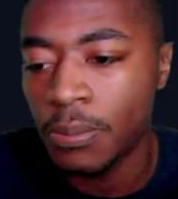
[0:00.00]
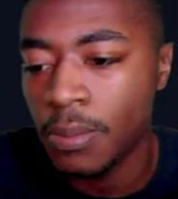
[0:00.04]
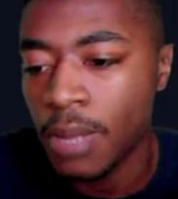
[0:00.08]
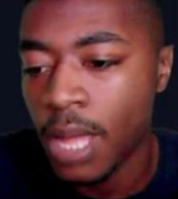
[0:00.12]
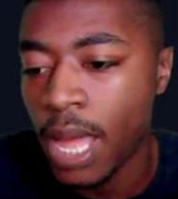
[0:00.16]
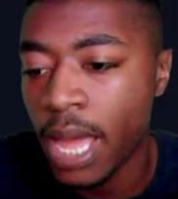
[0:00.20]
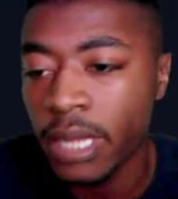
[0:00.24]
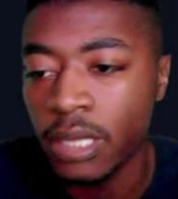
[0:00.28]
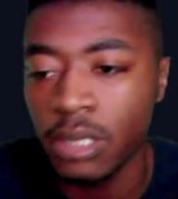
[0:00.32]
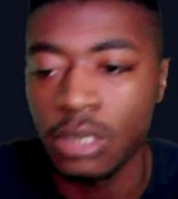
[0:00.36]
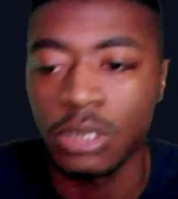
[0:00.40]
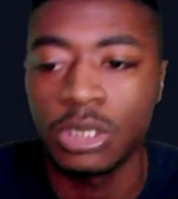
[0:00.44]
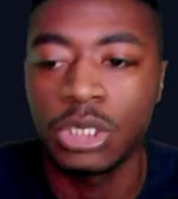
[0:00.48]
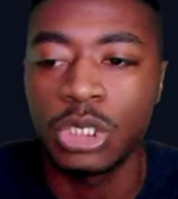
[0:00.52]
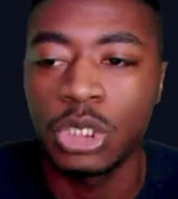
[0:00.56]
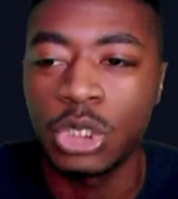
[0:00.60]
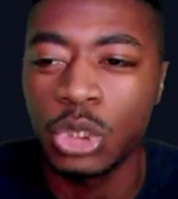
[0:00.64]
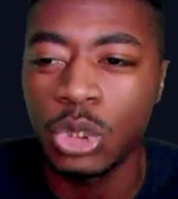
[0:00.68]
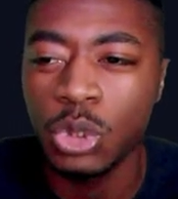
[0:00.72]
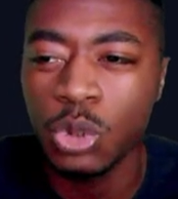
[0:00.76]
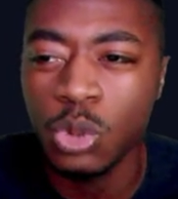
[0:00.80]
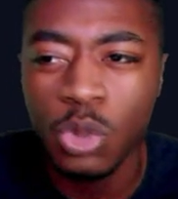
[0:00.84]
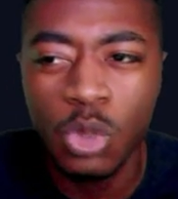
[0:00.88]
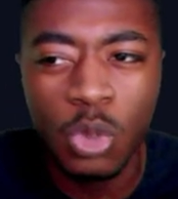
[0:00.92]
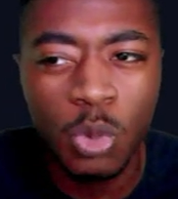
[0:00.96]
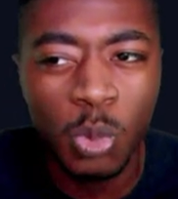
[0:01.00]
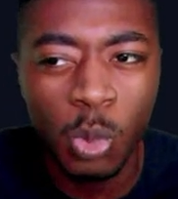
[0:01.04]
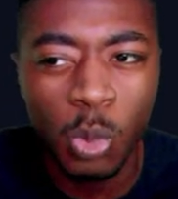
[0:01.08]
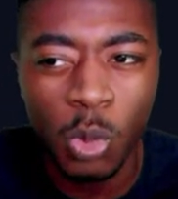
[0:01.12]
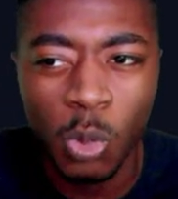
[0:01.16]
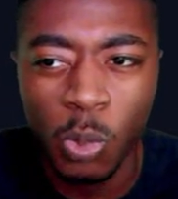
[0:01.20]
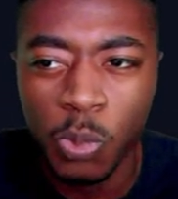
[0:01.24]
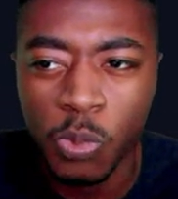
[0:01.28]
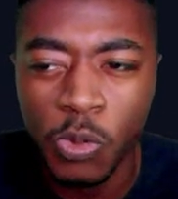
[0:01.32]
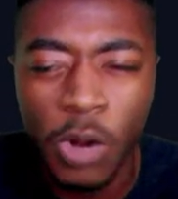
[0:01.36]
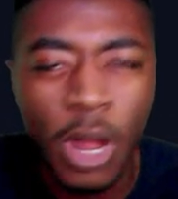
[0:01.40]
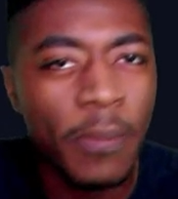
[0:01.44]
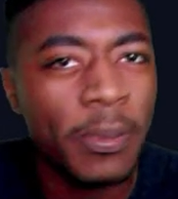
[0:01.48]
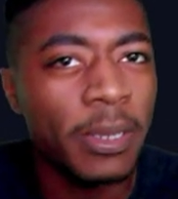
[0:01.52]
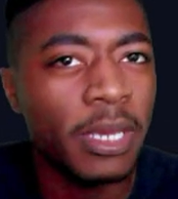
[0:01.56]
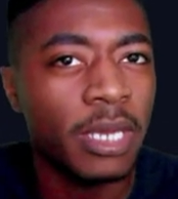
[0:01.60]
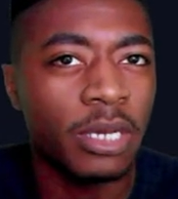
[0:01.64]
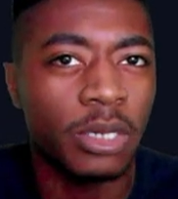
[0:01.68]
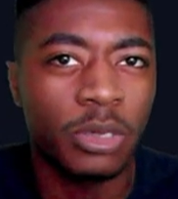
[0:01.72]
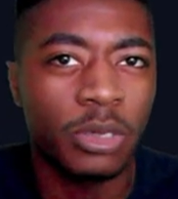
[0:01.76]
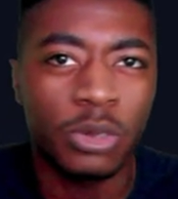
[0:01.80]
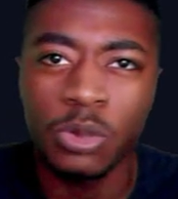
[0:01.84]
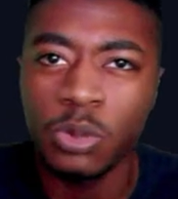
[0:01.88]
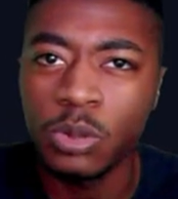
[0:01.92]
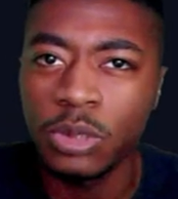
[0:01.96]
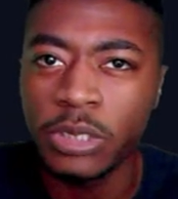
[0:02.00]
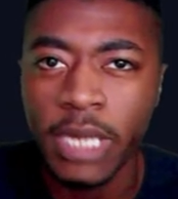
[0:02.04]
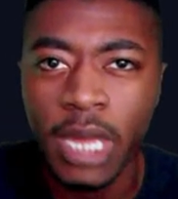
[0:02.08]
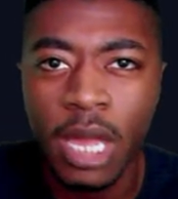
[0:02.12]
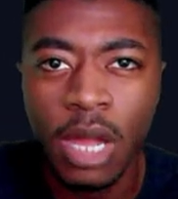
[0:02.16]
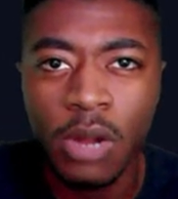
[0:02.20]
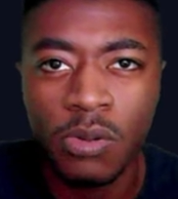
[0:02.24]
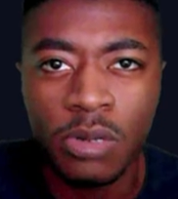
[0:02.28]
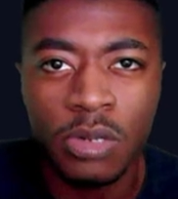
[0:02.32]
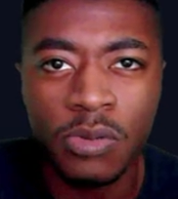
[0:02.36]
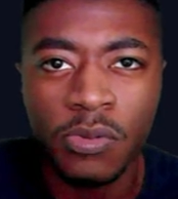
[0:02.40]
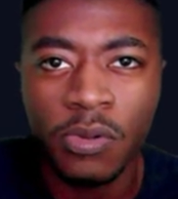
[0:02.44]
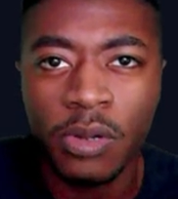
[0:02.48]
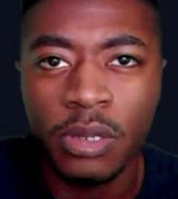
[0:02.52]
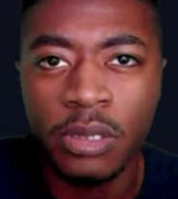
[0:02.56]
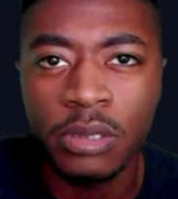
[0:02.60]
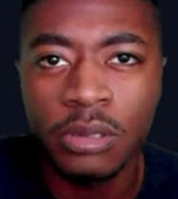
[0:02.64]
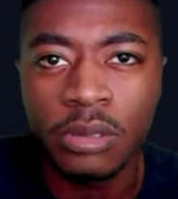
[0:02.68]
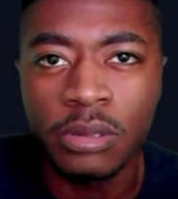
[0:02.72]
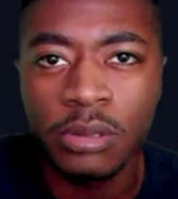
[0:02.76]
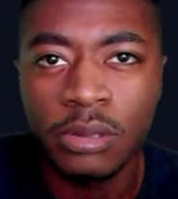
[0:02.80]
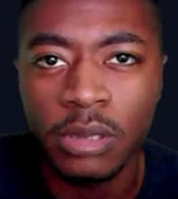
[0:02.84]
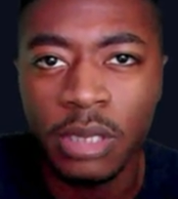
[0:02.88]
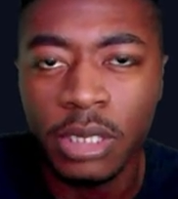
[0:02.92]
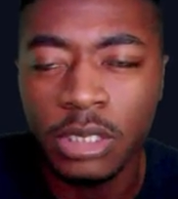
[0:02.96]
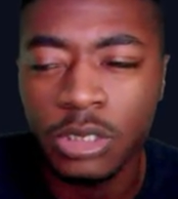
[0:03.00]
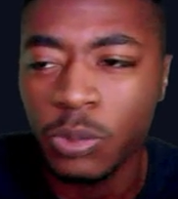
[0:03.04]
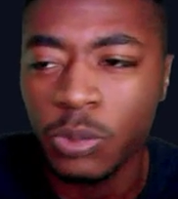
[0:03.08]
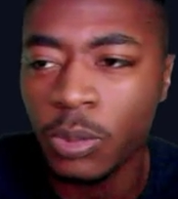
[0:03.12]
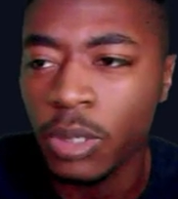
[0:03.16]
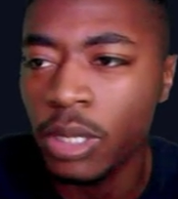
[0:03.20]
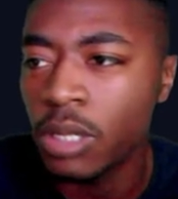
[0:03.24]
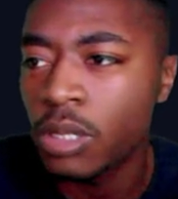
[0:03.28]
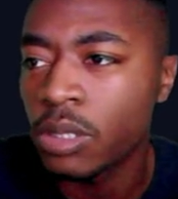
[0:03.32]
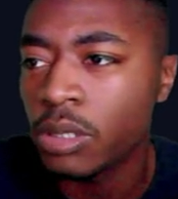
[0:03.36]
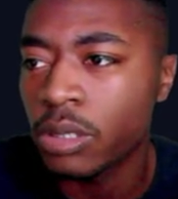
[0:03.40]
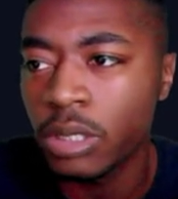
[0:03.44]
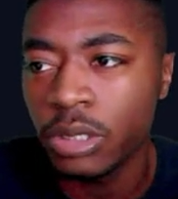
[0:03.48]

I assume we'll probably get a Hu Tao rerun as well,